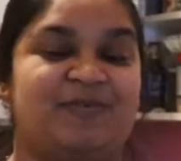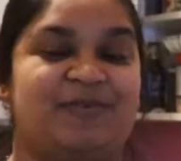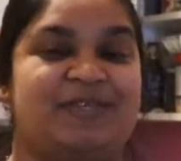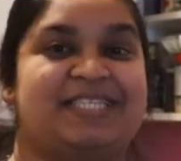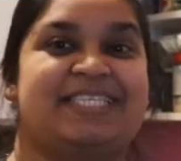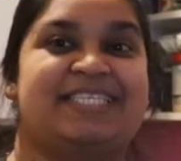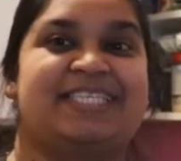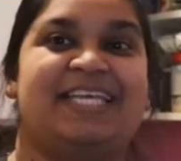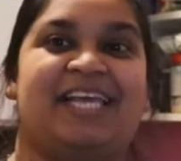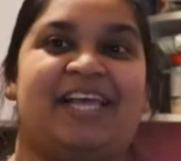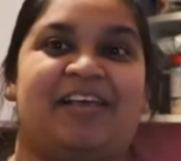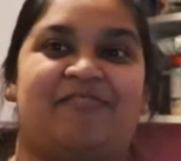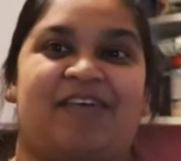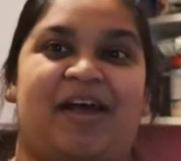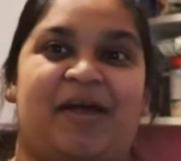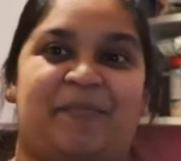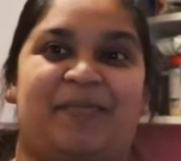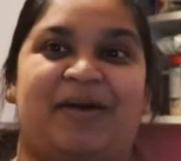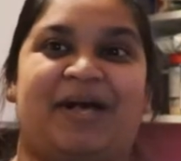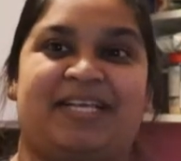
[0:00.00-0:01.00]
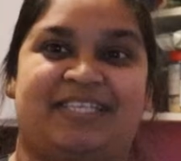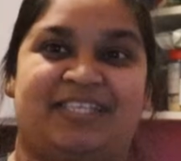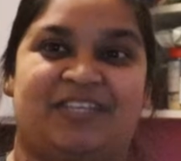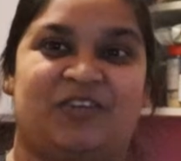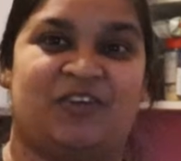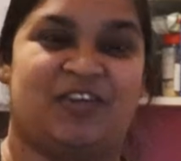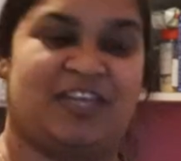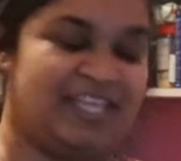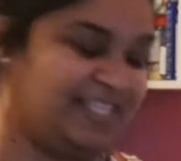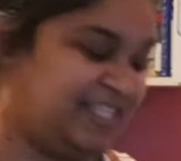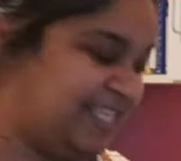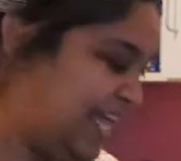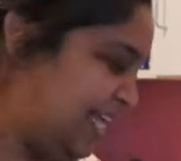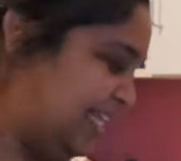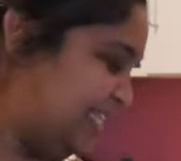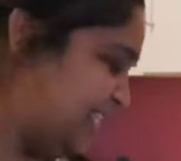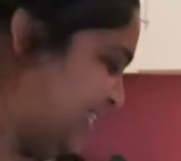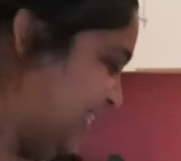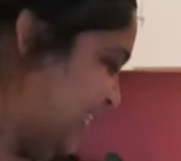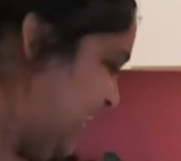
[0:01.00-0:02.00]
We'll see if I pass the cooking
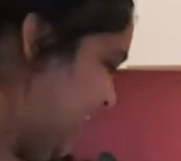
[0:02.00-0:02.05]
test.